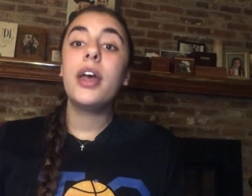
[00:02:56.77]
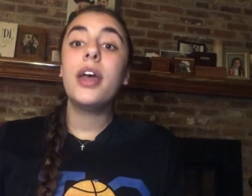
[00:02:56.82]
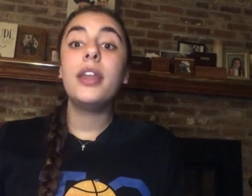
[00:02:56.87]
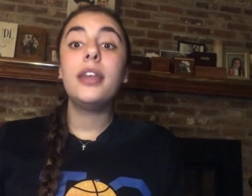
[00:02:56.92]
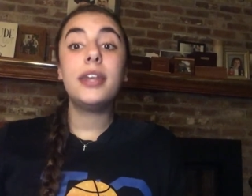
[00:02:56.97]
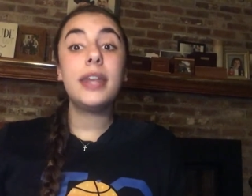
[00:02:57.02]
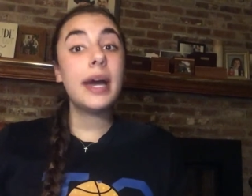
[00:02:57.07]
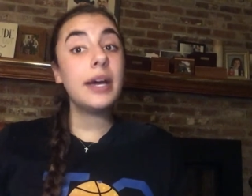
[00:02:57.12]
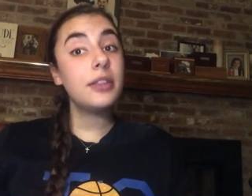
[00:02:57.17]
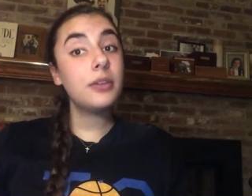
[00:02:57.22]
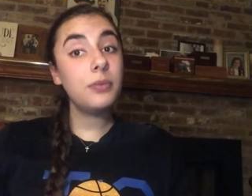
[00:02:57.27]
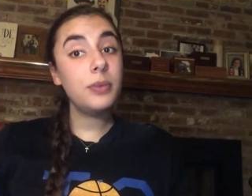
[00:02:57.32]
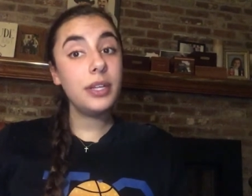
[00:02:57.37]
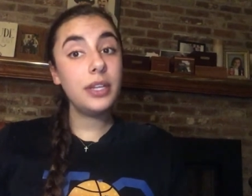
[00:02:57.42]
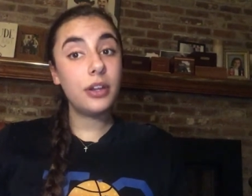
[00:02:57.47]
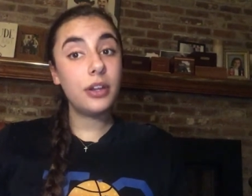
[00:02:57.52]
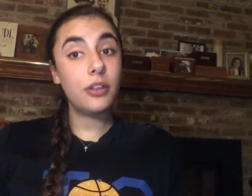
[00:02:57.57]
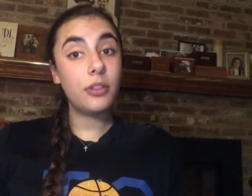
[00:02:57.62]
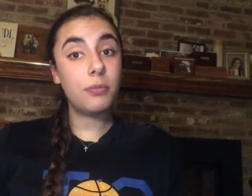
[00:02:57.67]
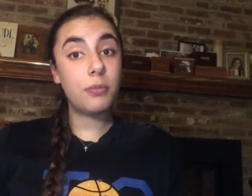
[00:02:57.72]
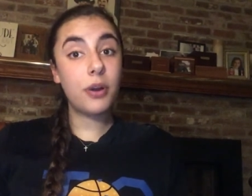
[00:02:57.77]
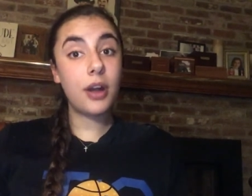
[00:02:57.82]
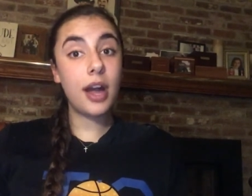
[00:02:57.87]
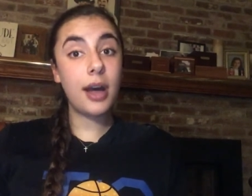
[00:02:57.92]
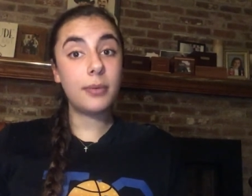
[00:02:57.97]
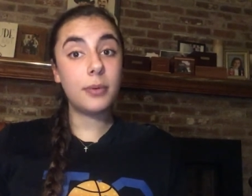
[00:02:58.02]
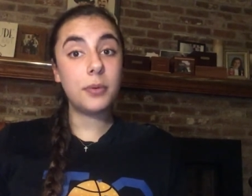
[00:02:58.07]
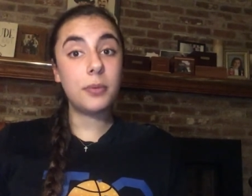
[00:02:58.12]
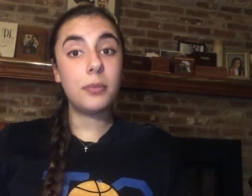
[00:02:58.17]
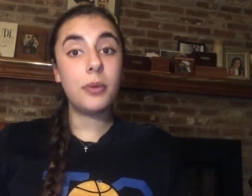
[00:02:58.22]
Now that we know the
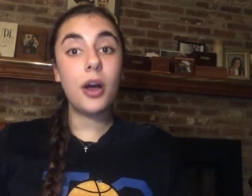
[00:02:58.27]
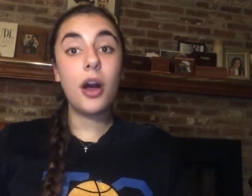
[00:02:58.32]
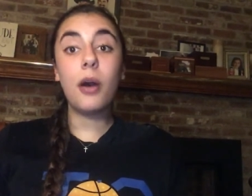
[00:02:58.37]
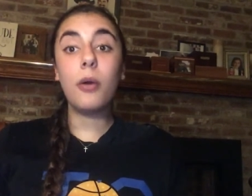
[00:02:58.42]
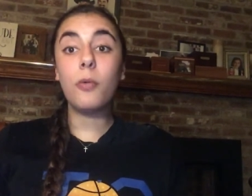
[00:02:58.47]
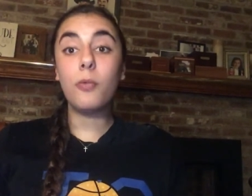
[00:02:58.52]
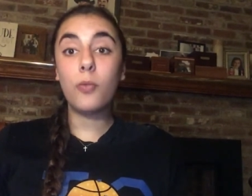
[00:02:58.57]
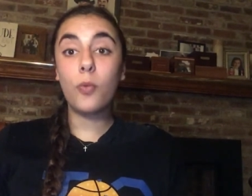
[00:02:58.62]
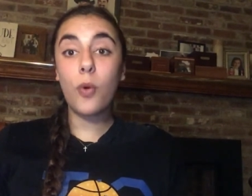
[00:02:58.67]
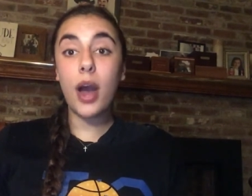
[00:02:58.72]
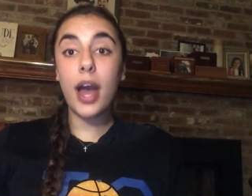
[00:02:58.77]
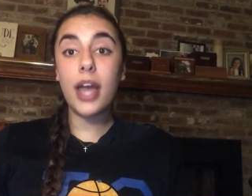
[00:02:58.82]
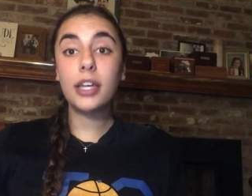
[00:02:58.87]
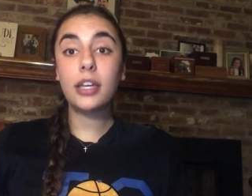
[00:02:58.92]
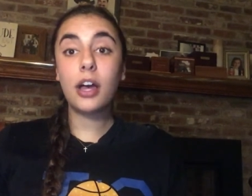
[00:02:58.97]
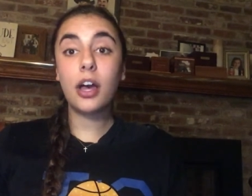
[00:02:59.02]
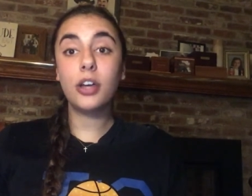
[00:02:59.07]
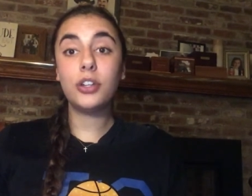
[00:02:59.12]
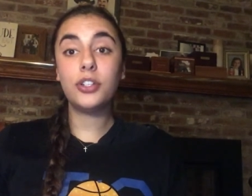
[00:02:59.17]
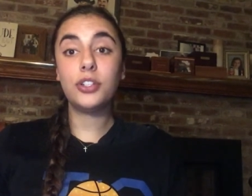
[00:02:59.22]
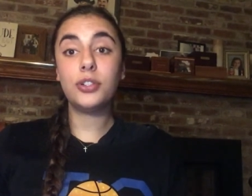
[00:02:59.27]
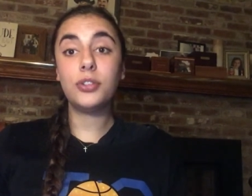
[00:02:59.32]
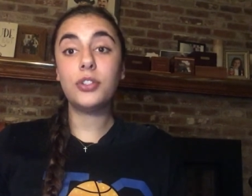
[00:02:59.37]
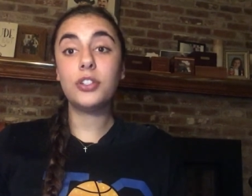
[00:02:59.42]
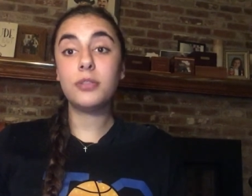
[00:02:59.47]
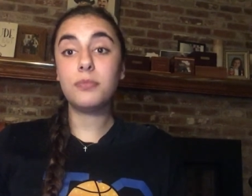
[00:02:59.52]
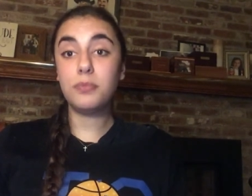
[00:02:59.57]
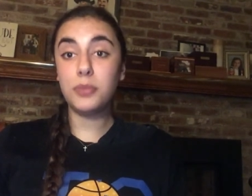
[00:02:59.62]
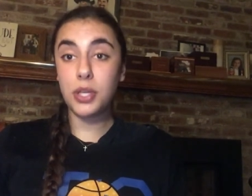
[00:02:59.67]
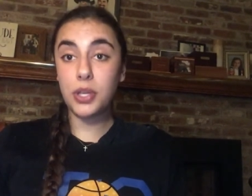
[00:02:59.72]
problem of why college students
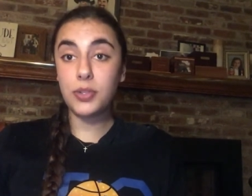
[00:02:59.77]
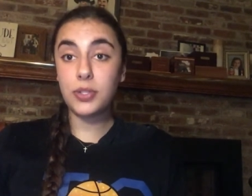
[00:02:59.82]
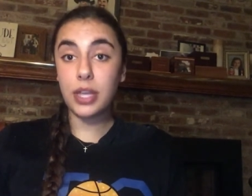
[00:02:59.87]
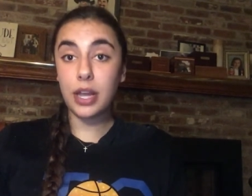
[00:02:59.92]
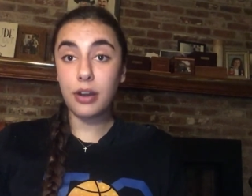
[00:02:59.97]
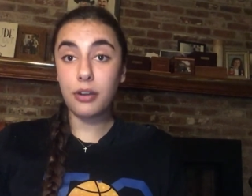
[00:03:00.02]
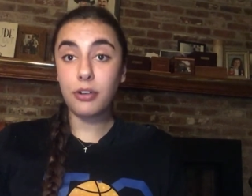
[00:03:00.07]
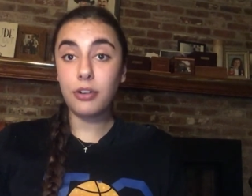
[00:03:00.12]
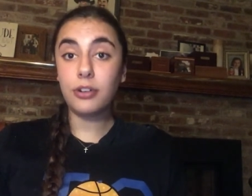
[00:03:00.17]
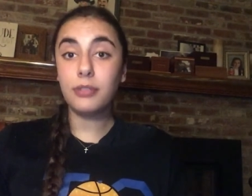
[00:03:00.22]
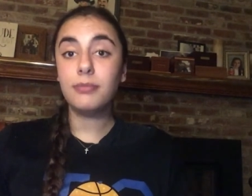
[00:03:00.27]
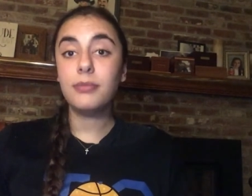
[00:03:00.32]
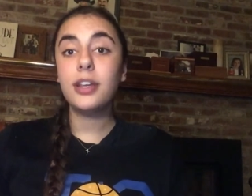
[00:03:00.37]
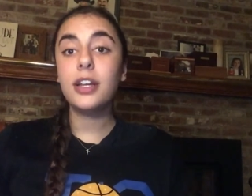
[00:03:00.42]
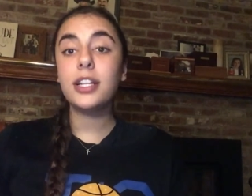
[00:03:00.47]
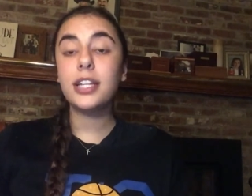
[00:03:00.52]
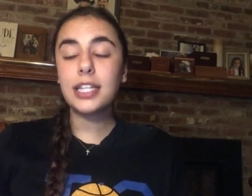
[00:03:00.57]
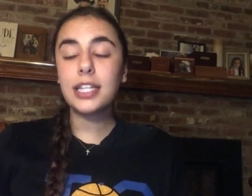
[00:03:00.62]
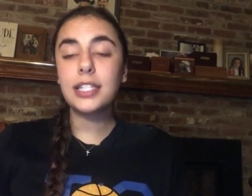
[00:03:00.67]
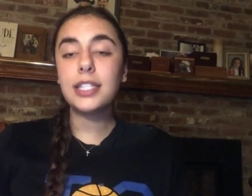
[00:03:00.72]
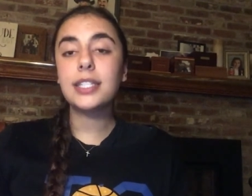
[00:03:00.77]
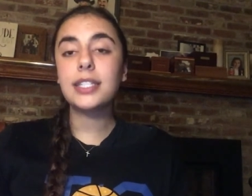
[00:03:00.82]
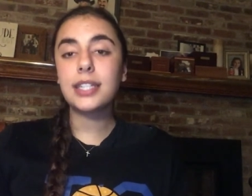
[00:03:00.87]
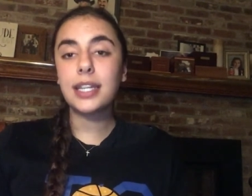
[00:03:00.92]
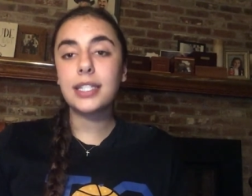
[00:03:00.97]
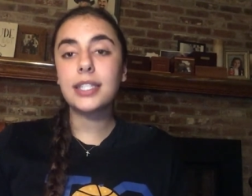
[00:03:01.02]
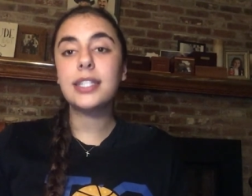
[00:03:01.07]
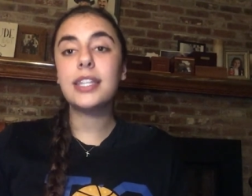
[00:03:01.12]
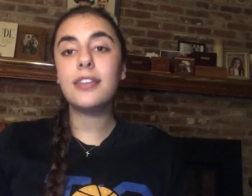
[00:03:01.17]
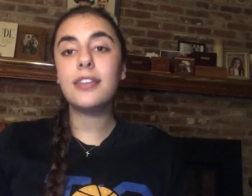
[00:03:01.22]
abuse Adderall, let's discuss the